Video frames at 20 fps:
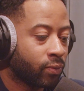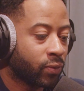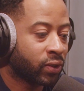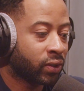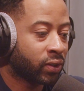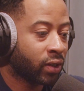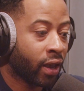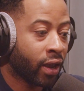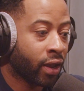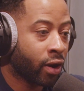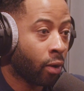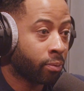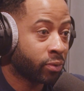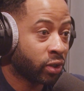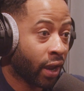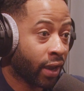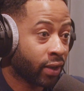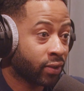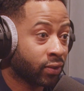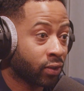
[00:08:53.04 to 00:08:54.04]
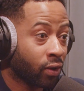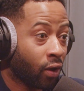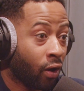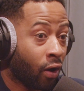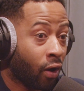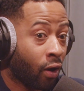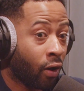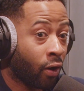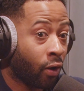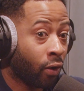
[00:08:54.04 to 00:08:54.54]
certain objects
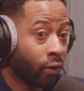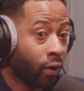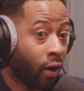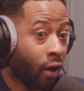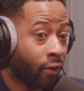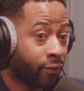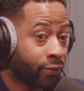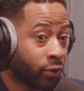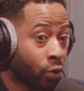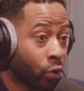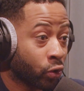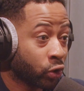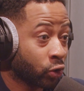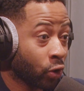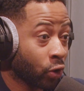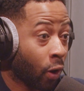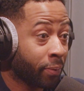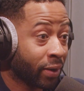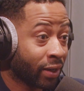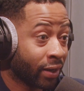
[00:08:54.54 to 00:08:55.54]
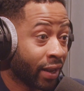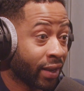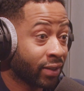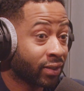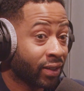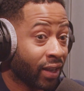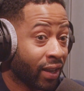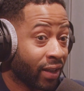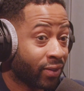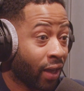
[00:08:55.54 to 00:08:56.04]
are of your shopping
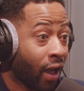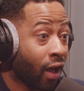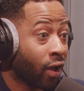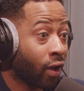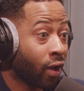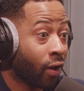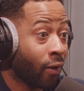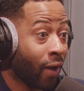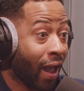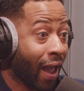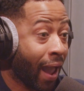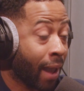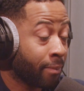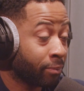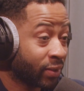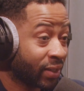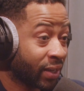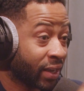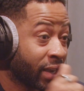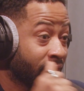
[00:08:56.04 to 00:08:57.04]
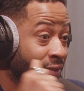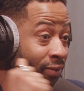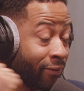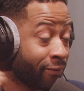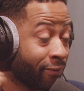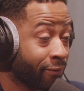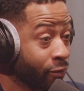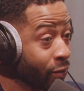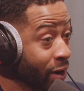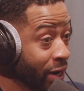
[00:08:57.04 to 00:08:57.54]
list that are emptying the
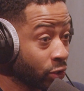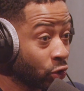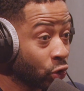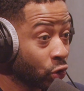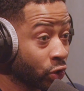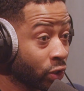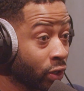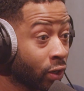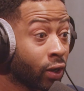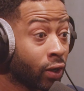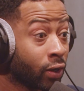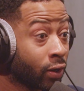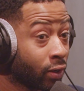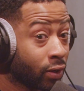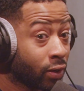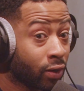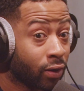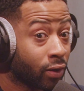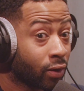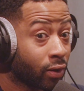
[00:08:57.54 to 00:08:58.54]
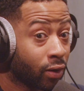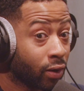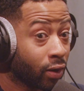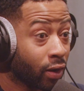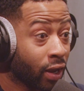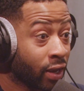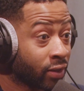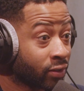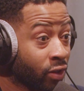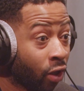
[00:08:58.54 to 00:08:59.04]
fridge
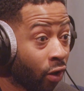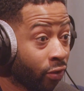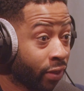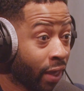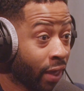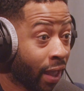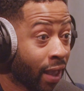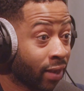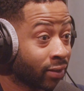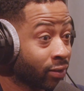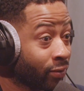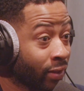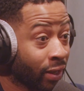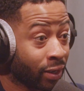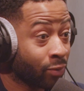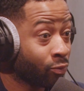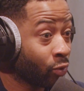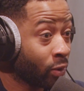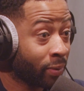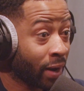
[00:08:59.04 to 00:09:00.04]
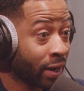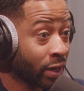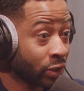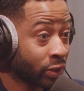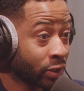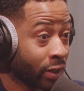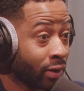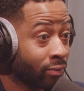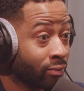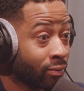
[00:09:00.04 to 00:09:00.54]
is not there so they can
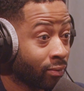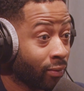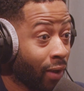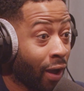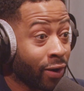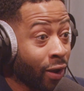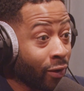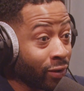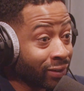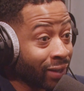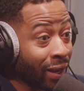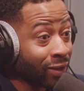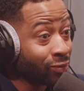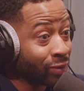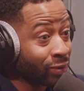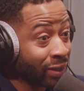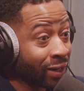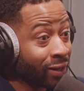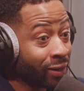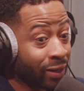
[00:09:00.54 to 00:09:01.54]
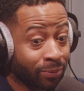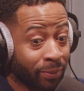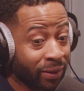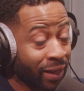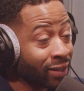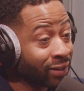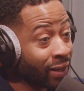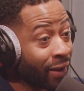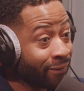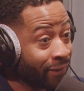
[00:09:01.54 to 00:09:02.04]
replenish it i know it sounds ridiculous but
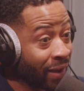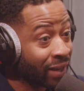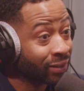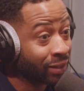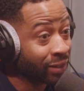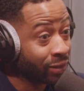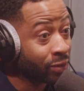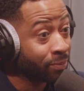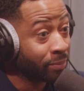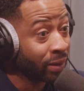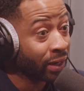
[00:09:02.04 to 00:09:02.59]
that's how fast it can